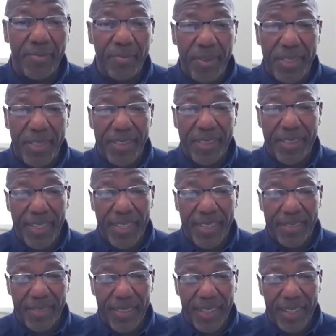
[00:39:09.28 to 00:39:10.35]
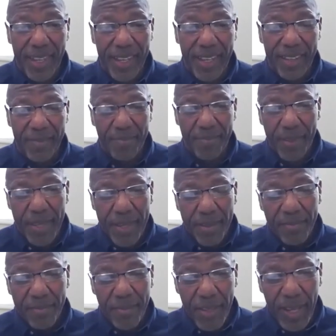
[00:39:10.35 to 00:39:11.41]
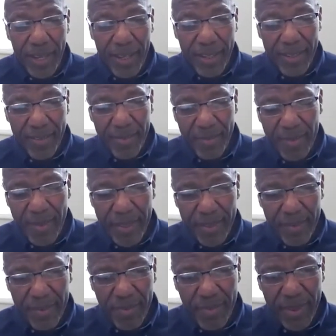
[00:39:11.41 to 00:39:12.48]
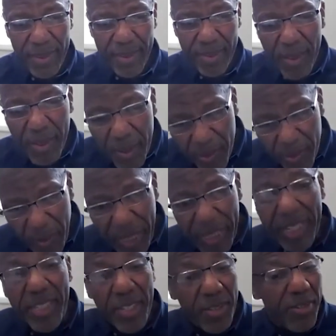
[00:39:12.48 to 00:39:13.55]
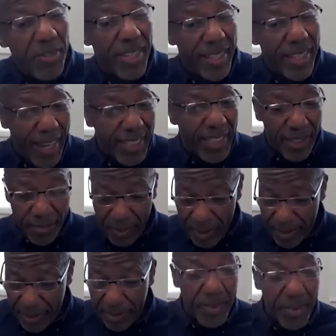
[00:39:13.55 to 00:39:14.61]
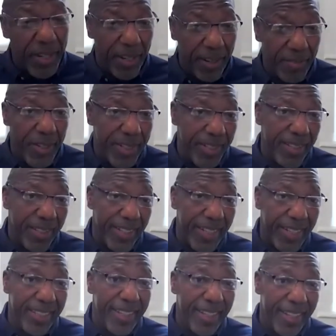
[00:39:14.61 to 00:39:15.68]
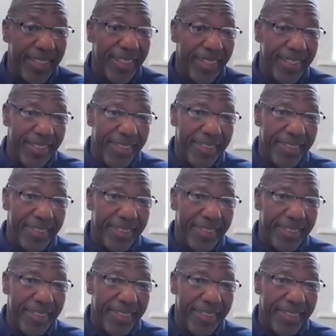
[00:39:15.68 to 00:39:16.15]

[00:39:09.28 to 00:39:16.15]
that we can um, uh, we can use it as it was originally intended.